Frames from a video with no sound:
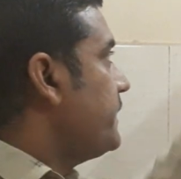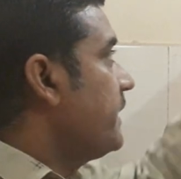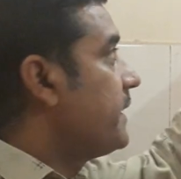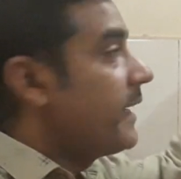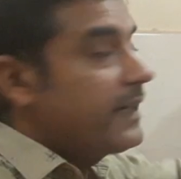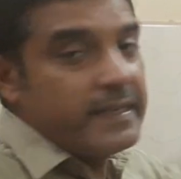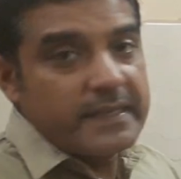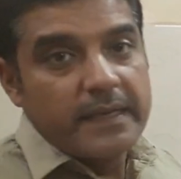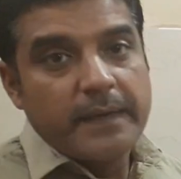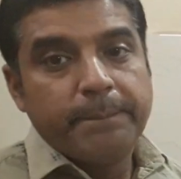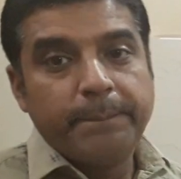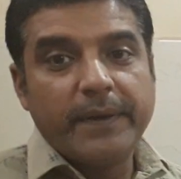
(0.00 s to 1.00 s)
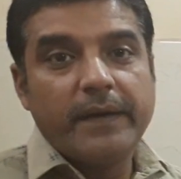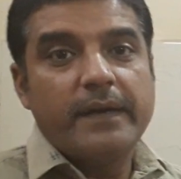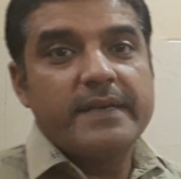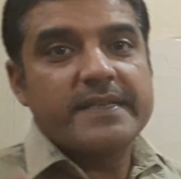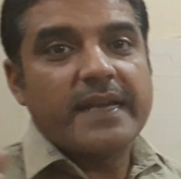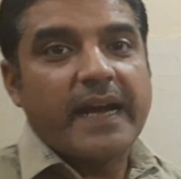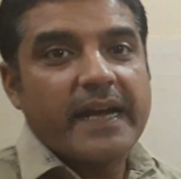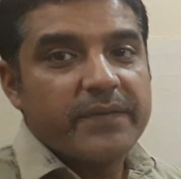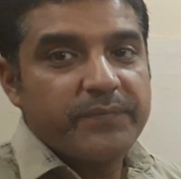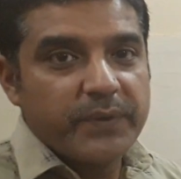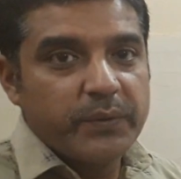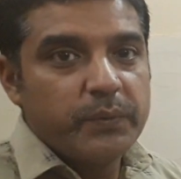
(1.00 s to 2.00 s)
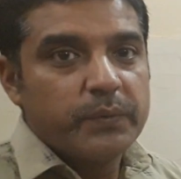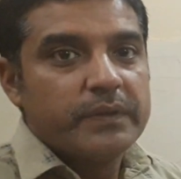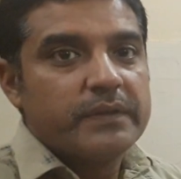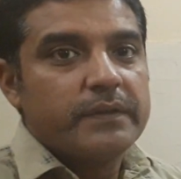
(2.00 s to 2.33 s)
That is bird's eye view,